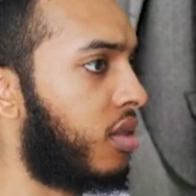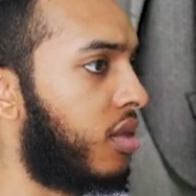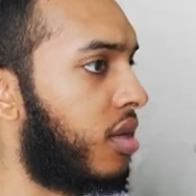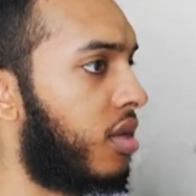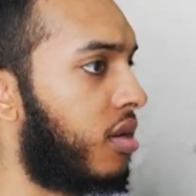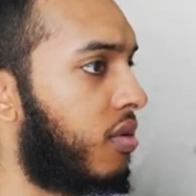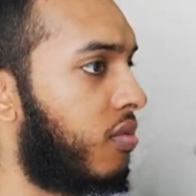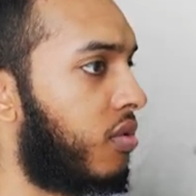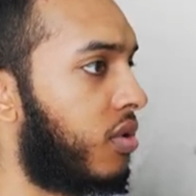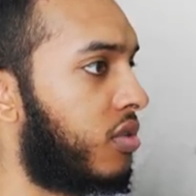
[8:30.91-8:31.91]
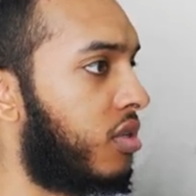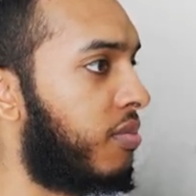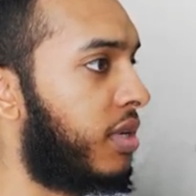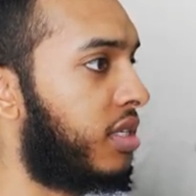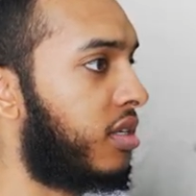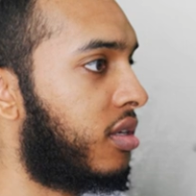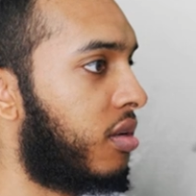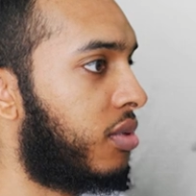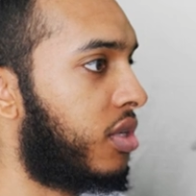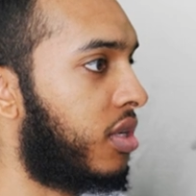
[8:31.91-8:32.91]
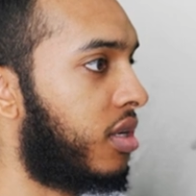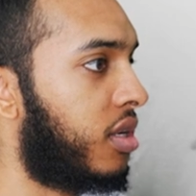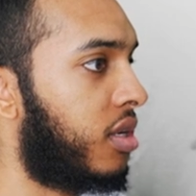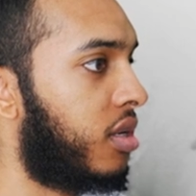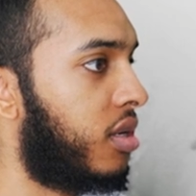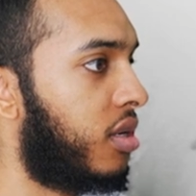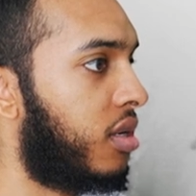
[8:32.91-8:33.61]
and then we'll go to the basic option here,